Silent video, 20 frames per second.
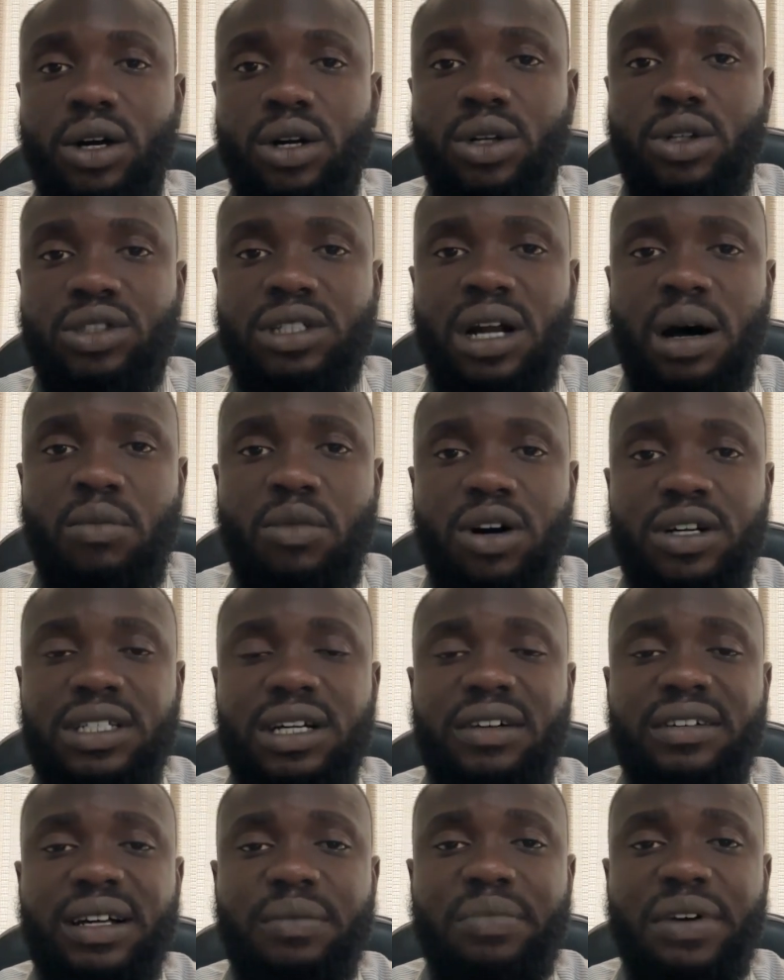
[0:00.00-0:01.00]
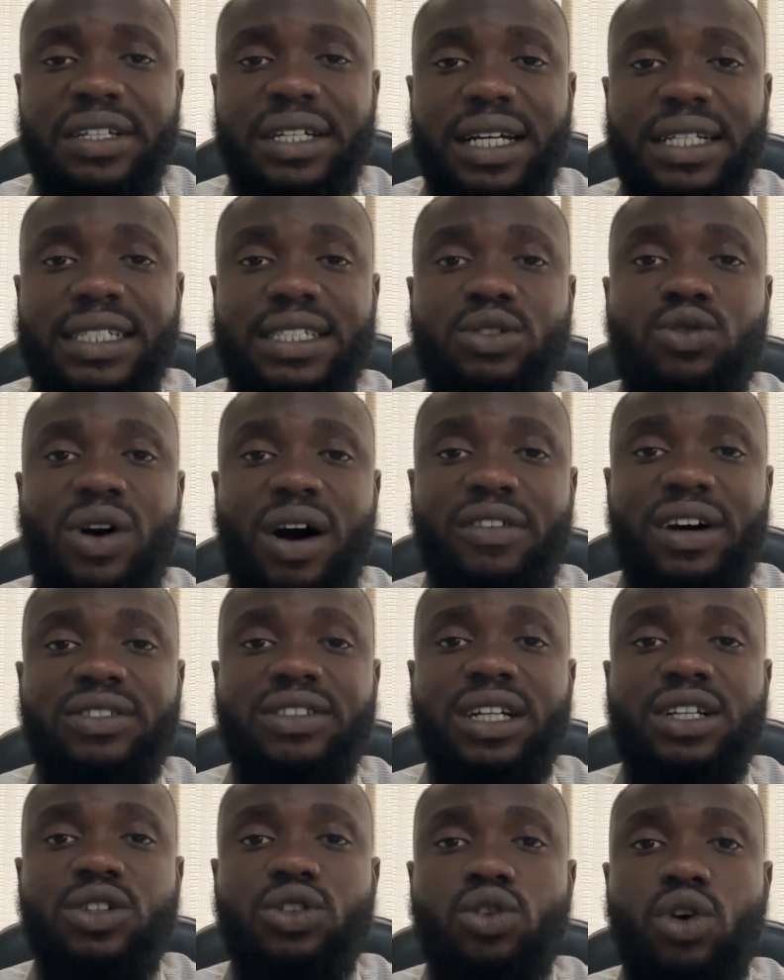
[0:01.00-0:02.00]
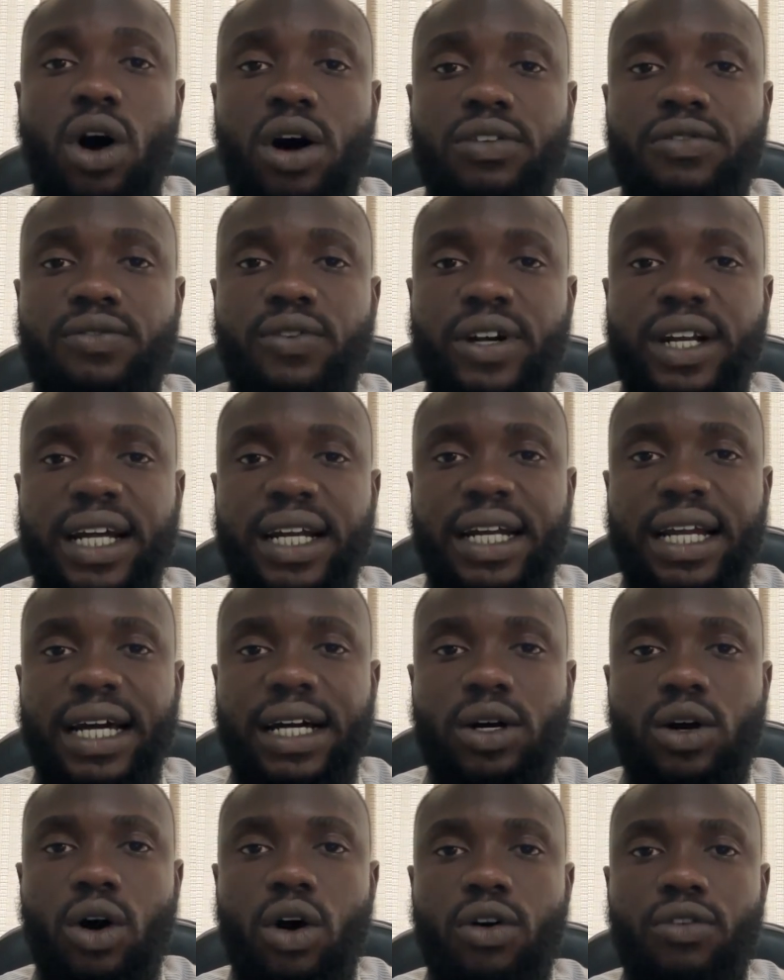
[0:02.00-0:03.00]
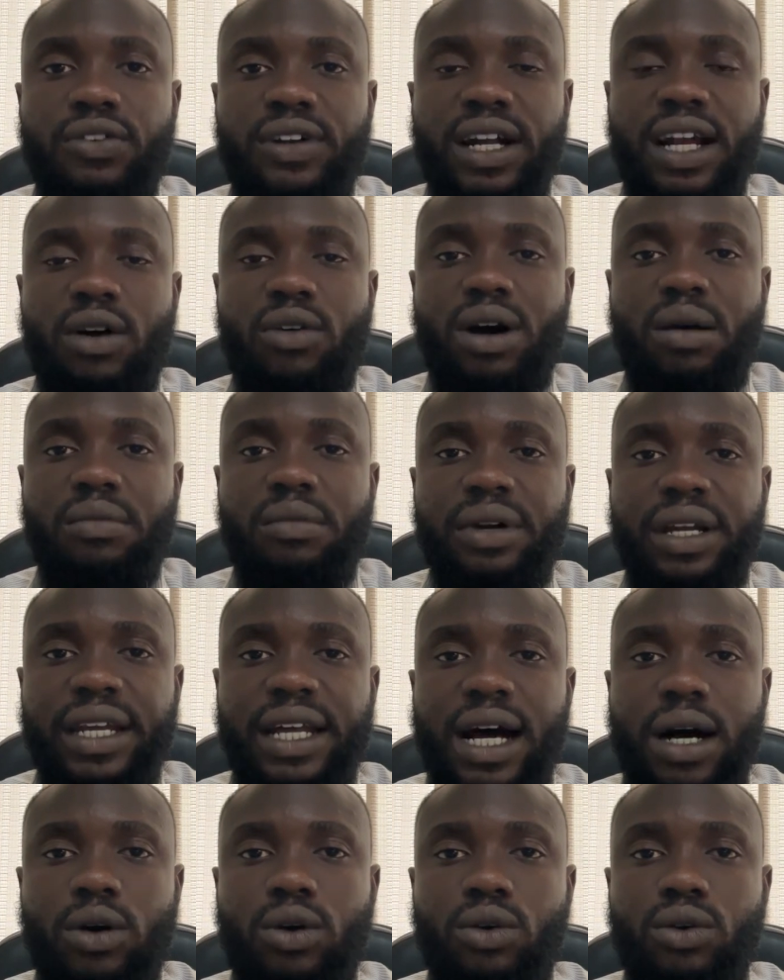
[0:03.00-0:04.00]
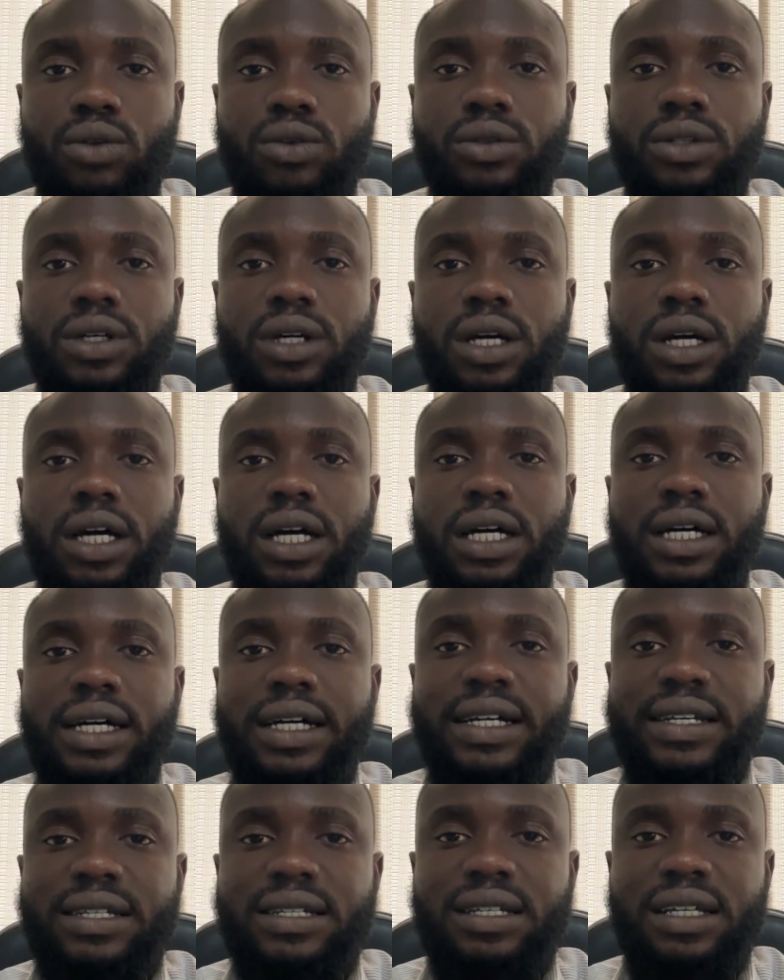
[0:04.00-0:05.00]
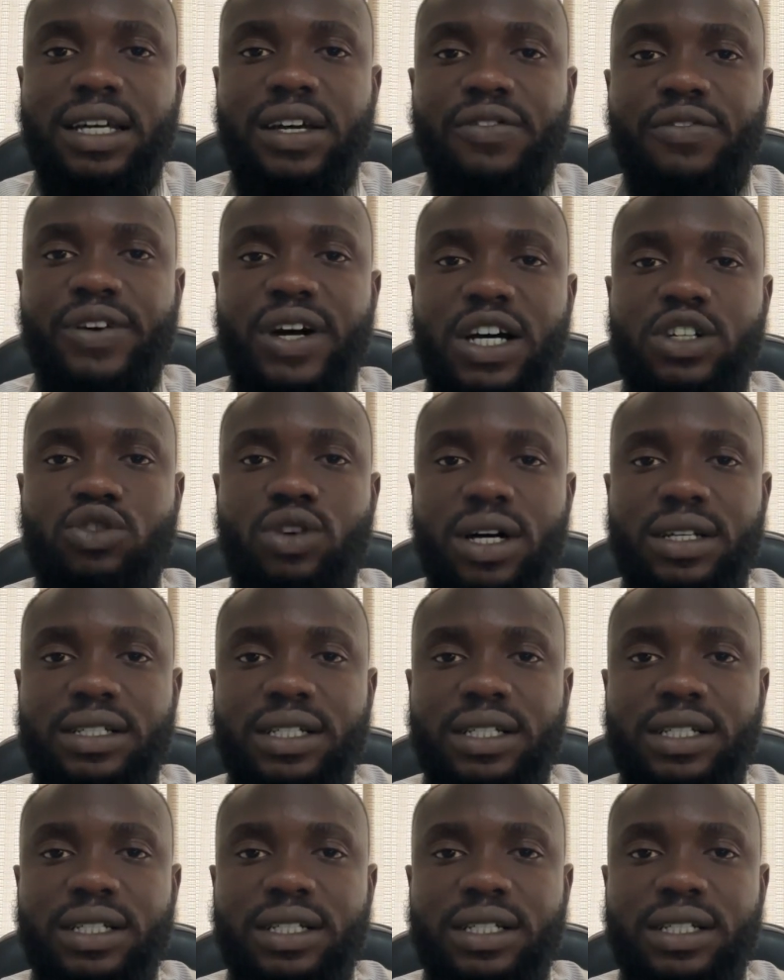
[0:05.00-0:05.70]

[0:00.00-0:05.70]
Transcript: Not that among some of the personalities who have actually gone for the neck off, and now coming with their account, is Afia Schwar.